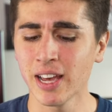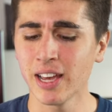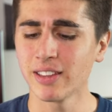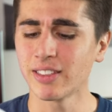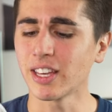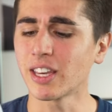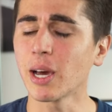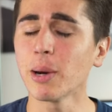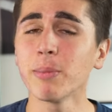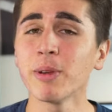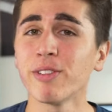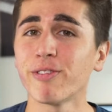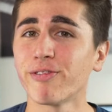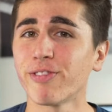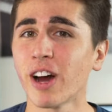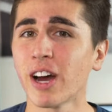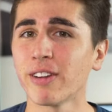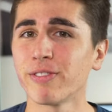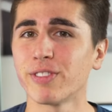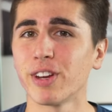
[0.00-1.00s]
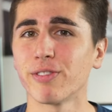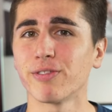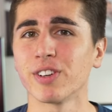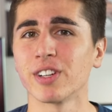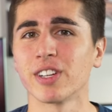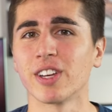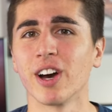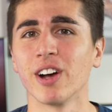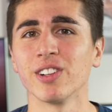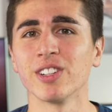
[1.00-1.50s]
They come in five
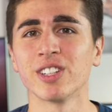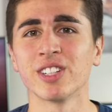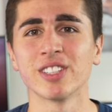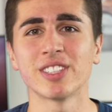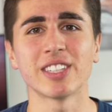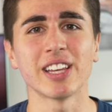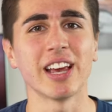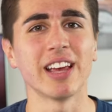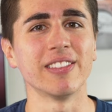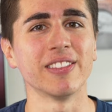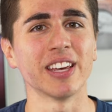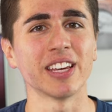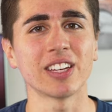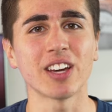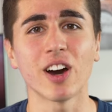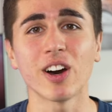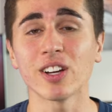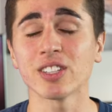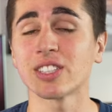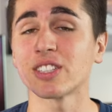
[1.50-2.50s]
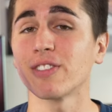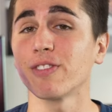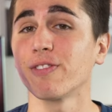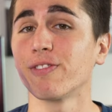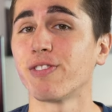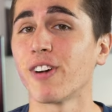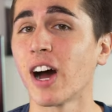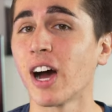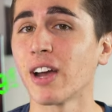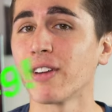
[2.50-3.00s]
different colors and they cost
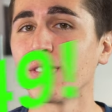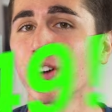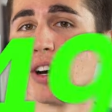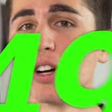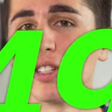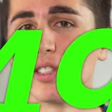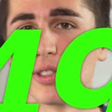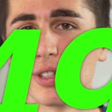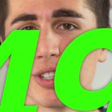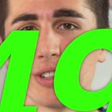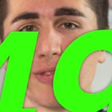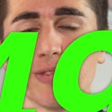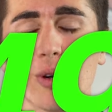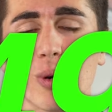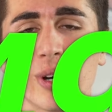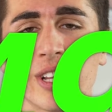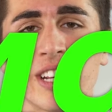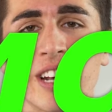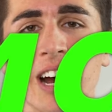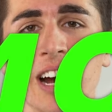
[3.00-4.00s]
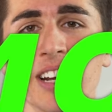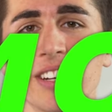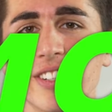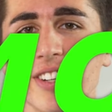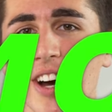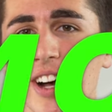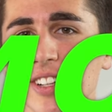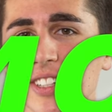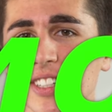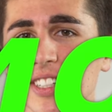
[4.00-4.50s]

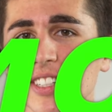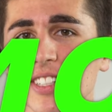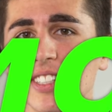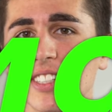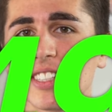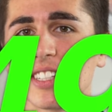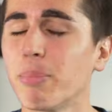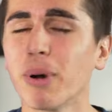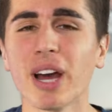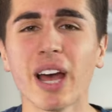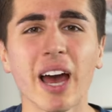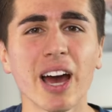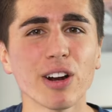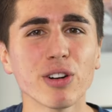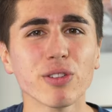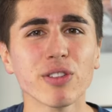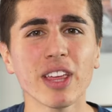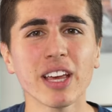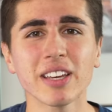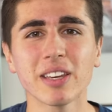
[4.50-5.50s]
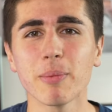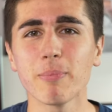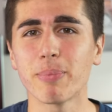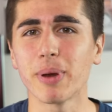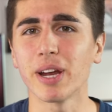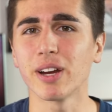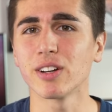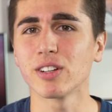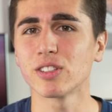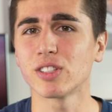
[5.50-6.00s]
$549. But how do they
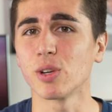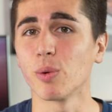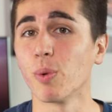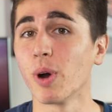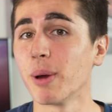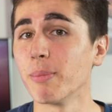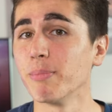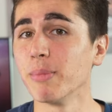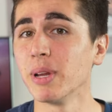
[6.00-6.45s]
compare to what